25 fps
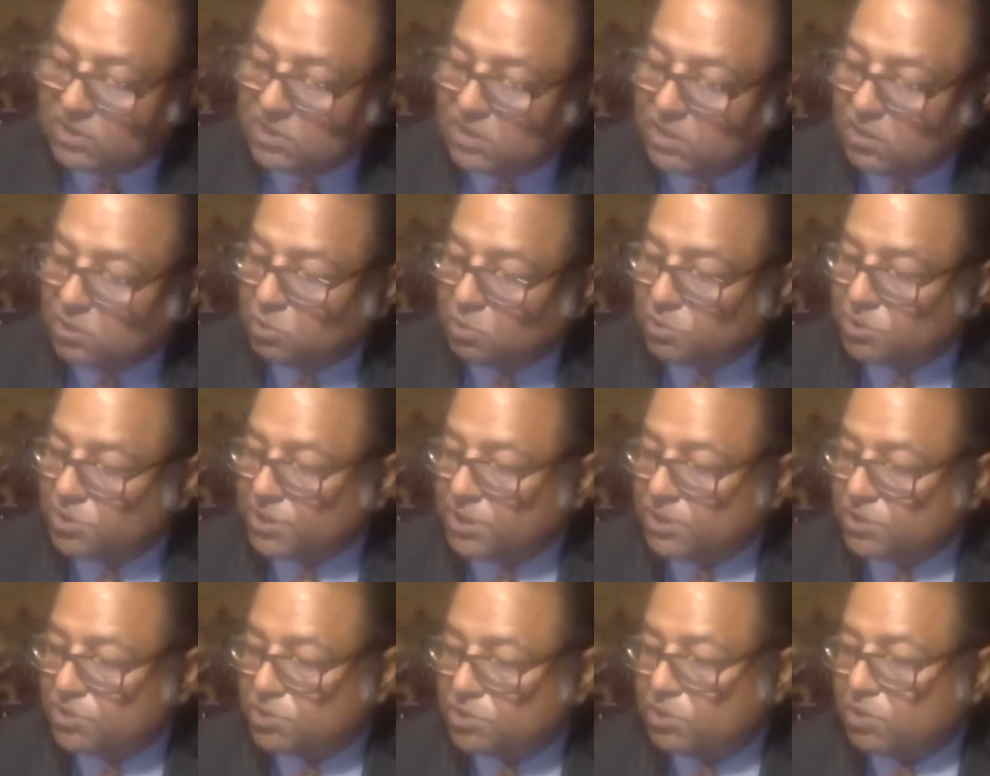the
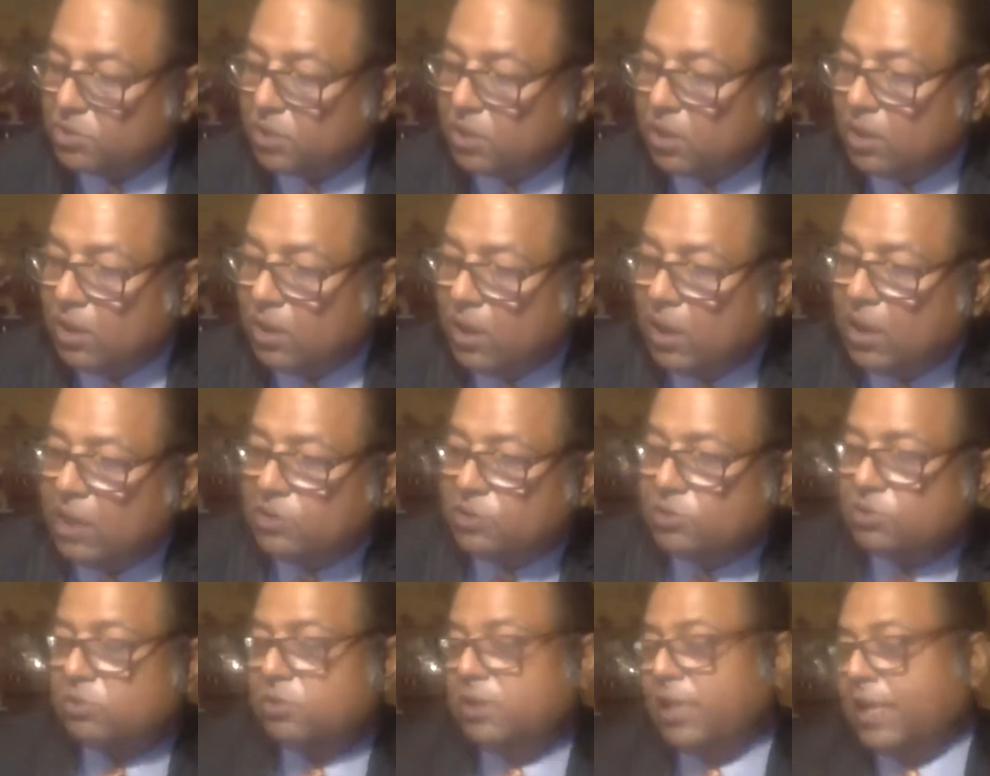question. So
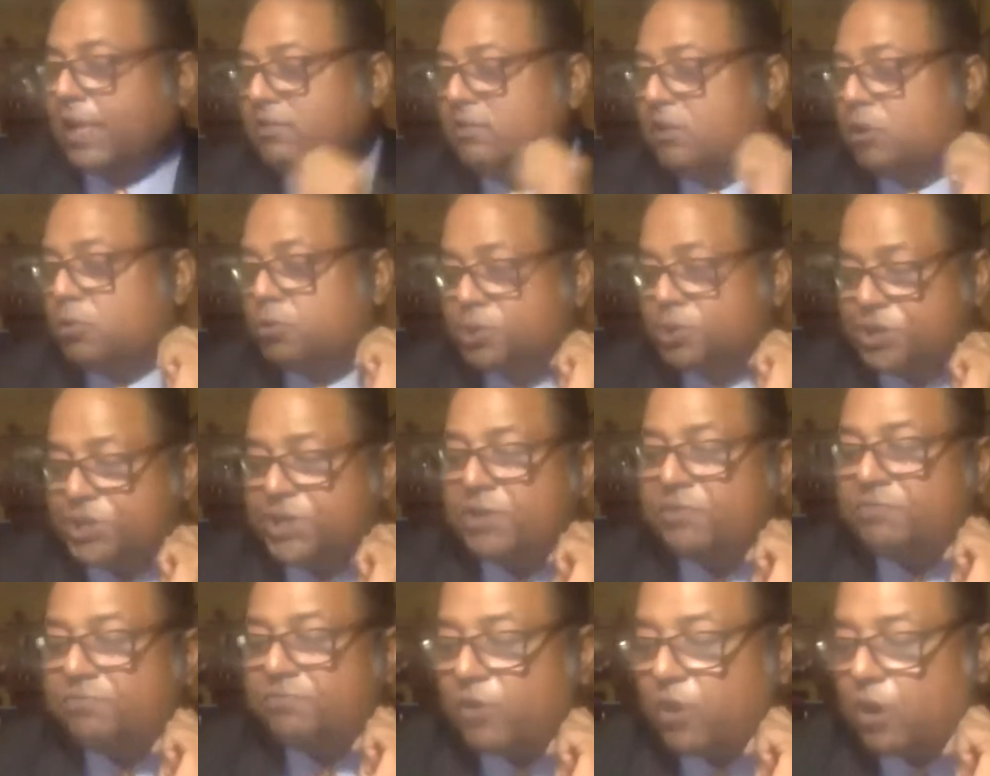there is a
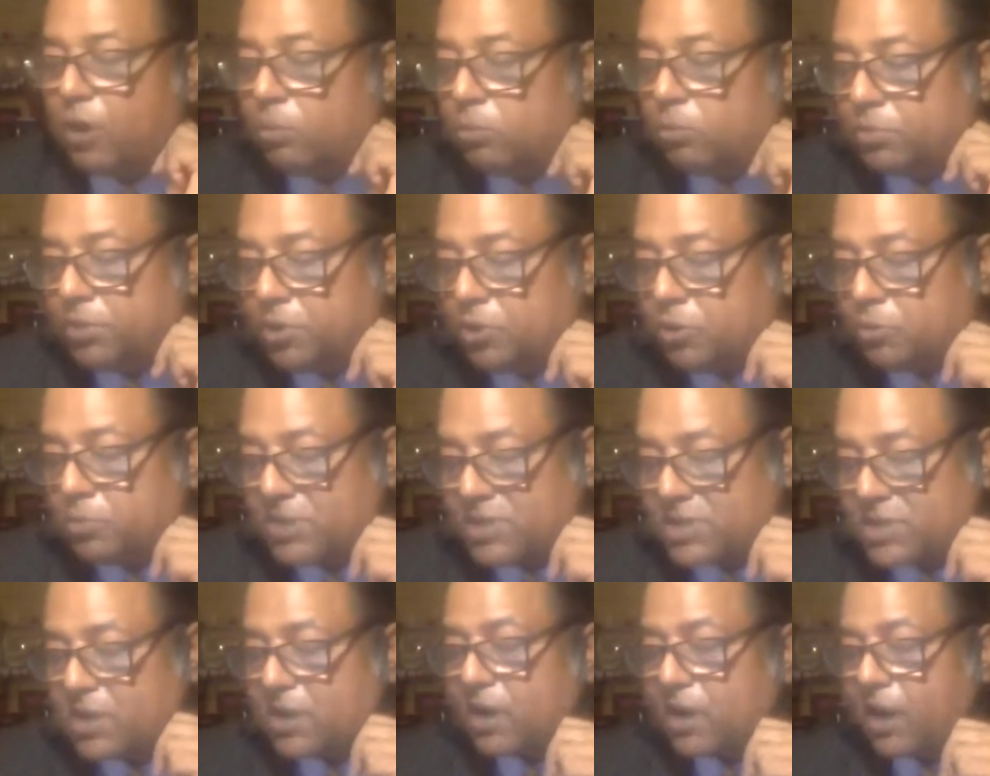question from,
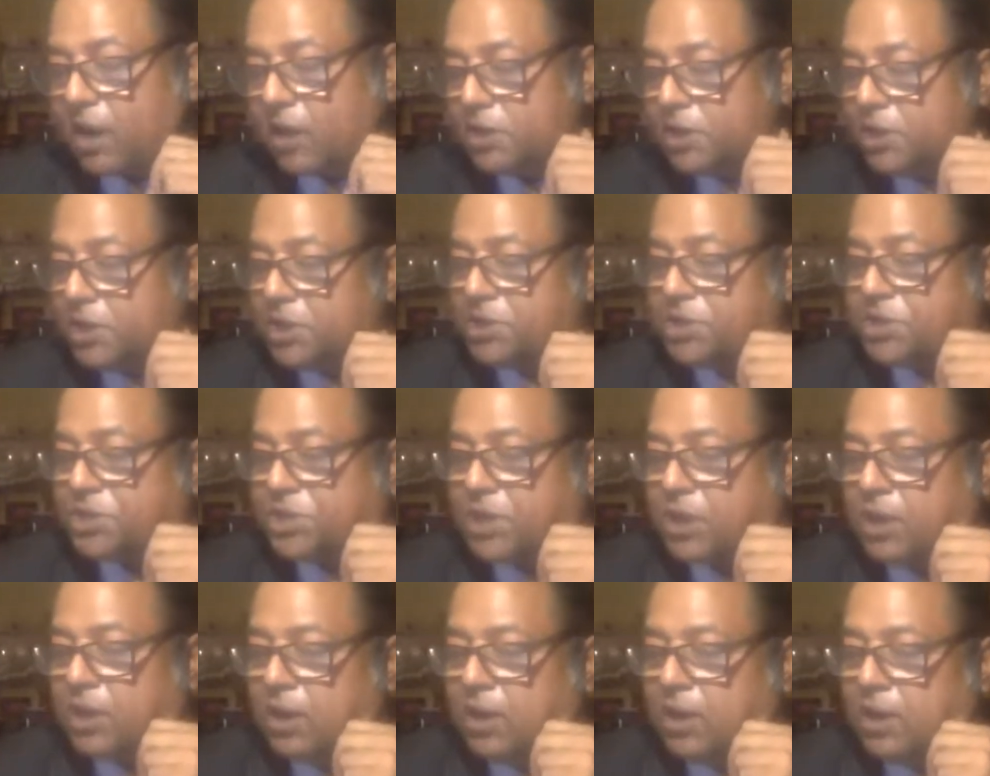Mr. Rajesh.
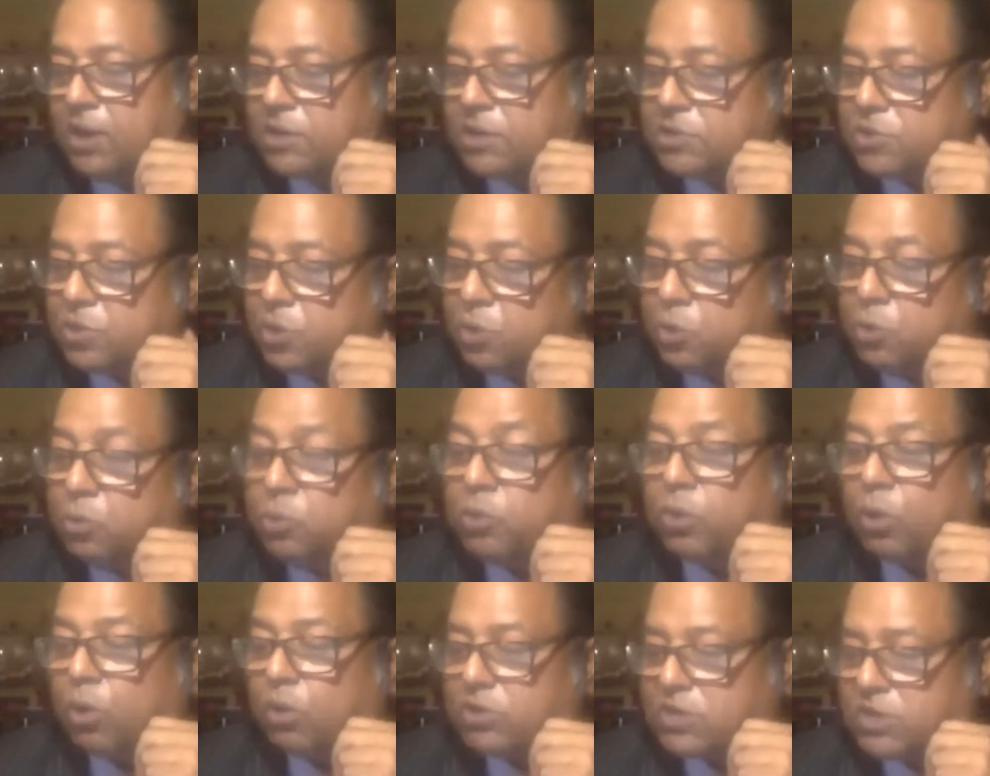So who
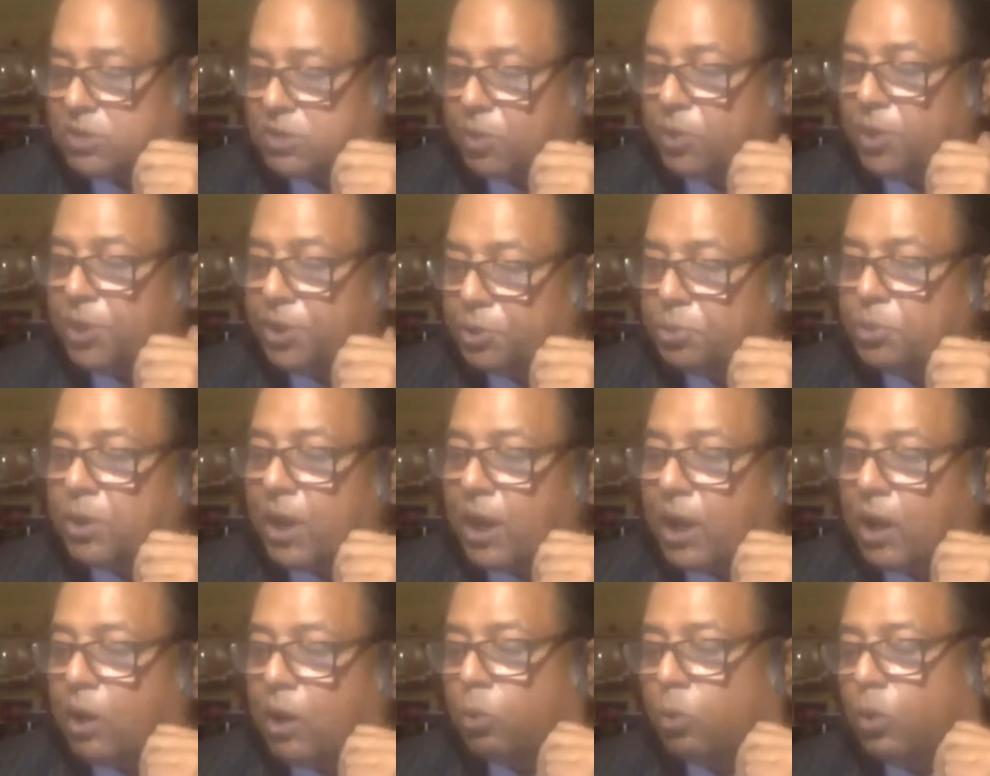talks about,
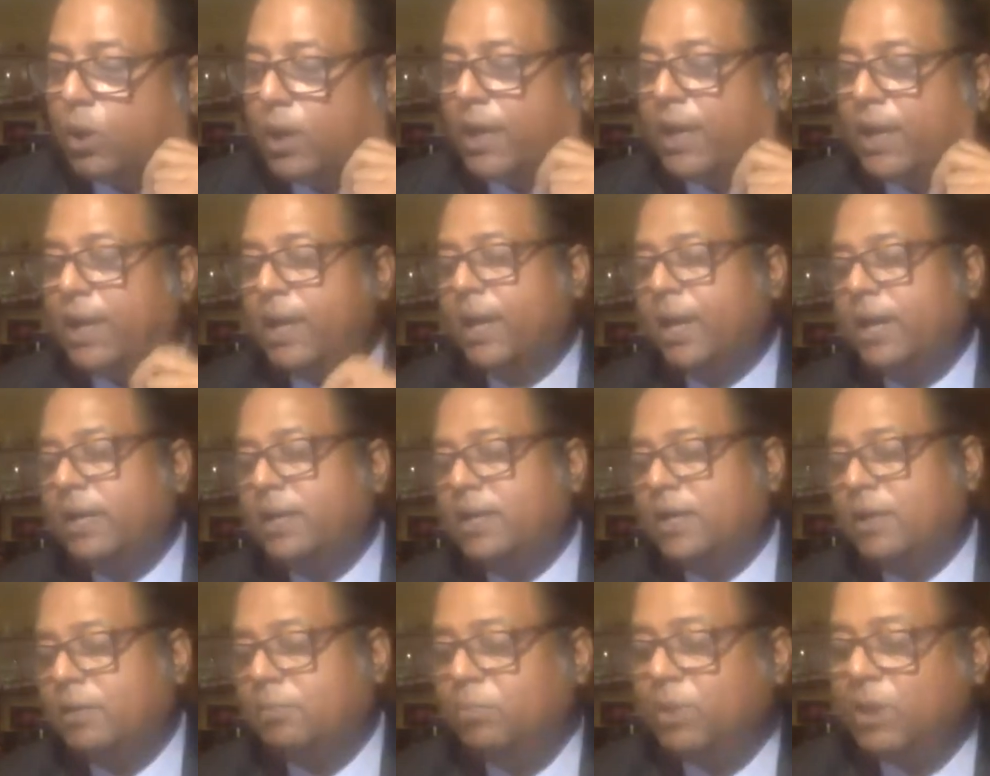how AI
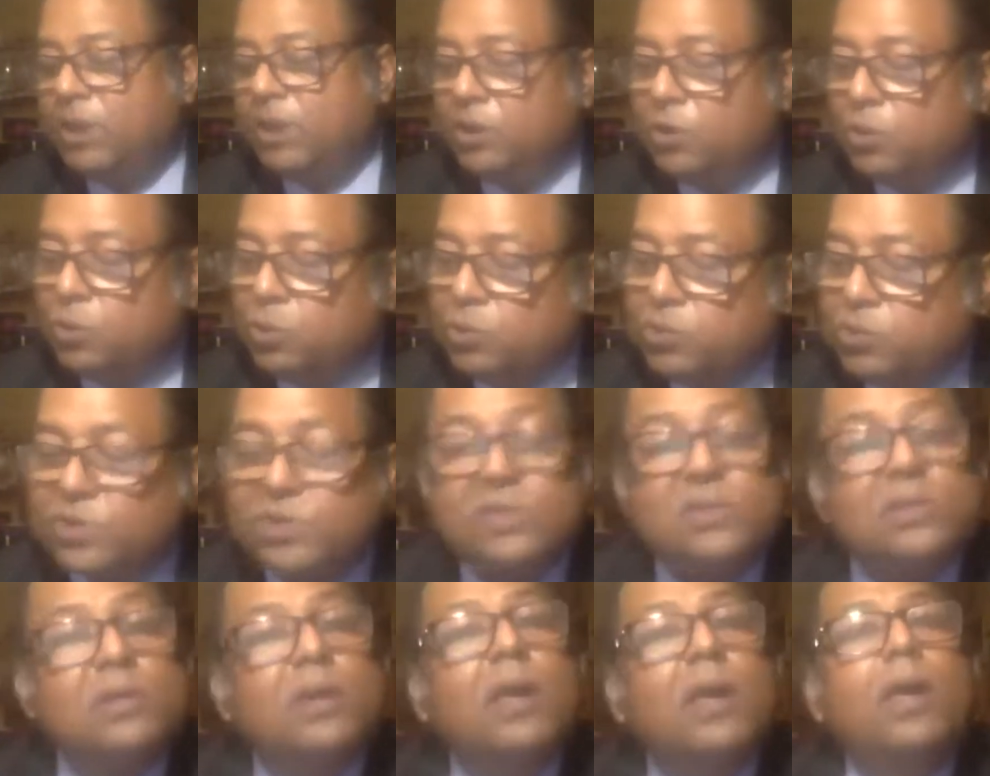can be
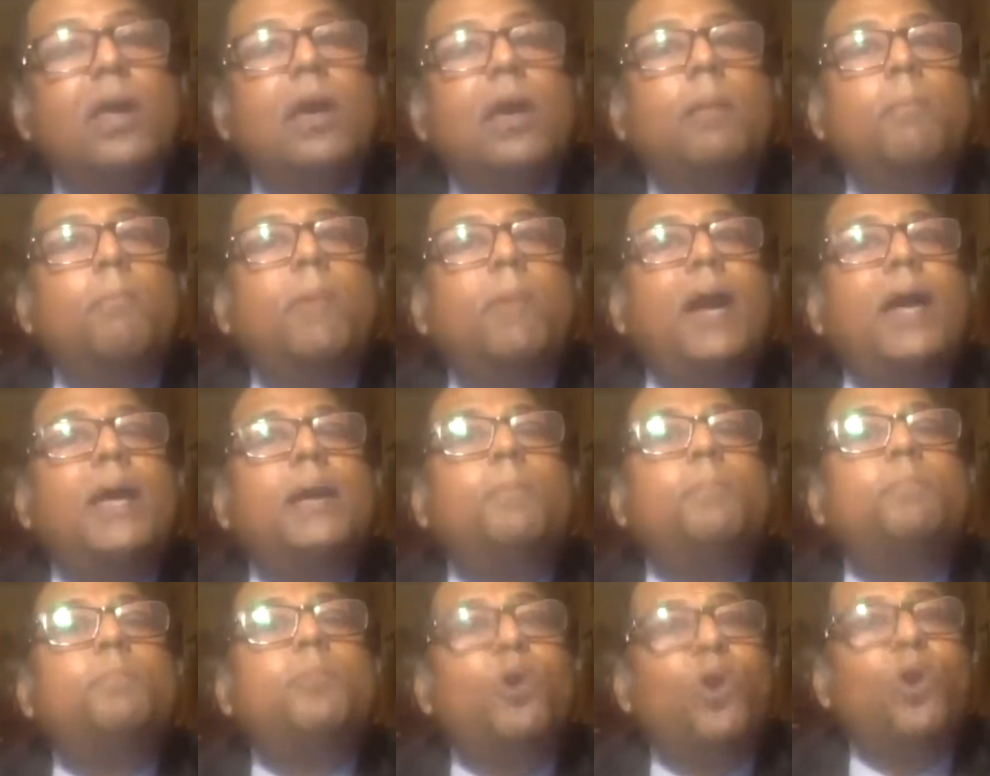used by
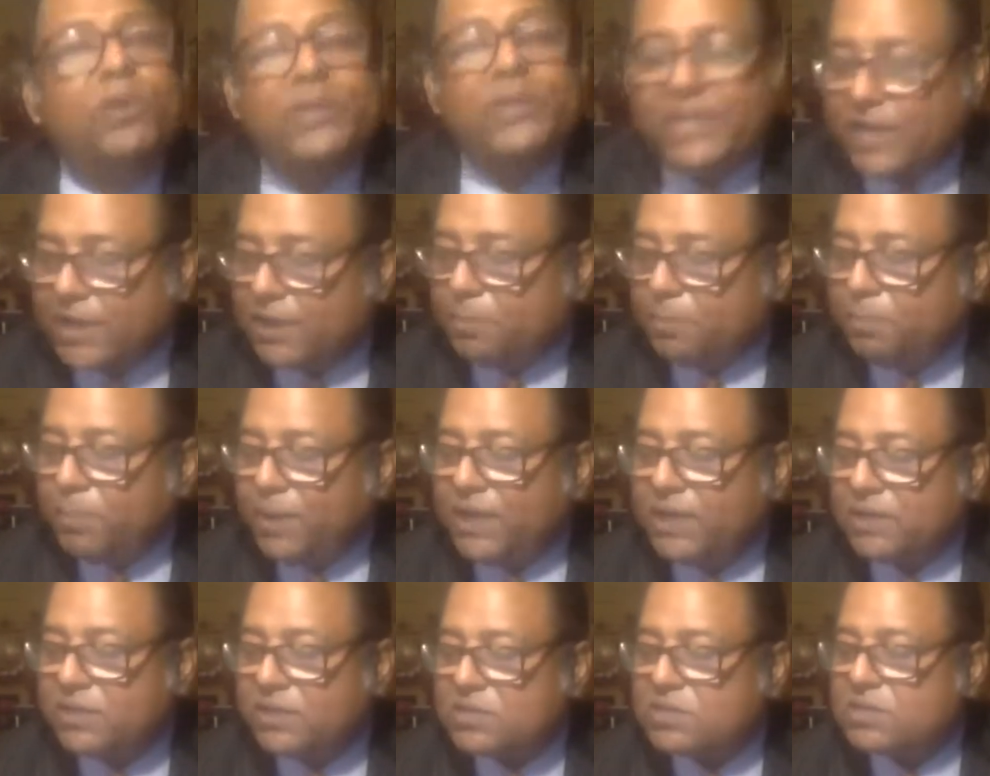
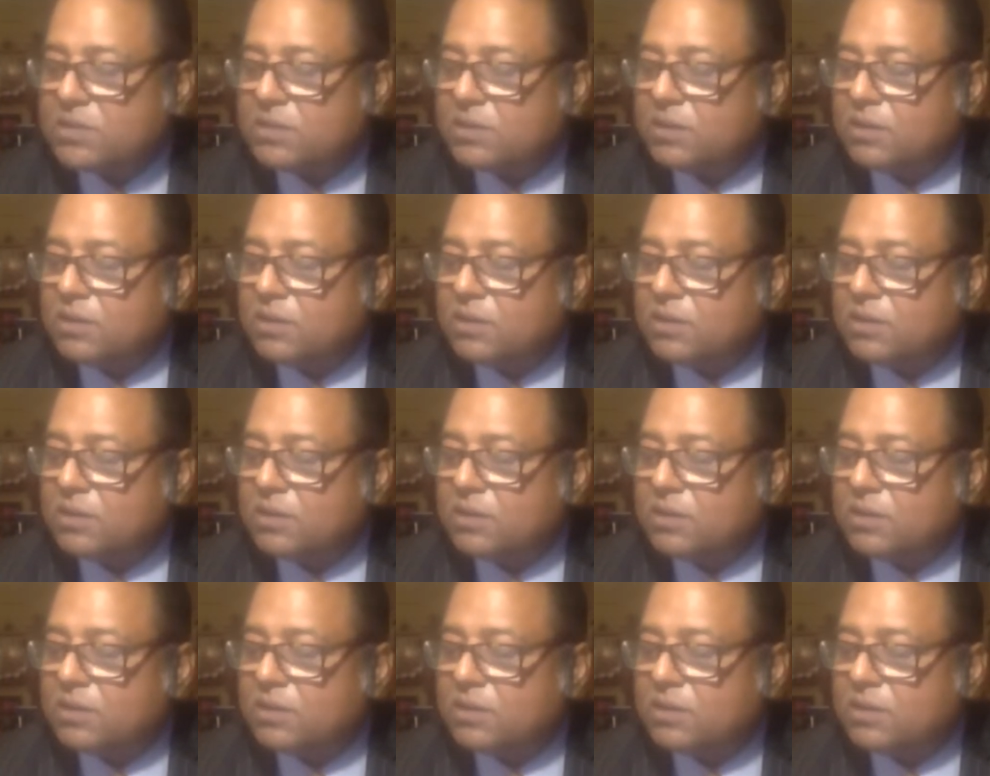project-based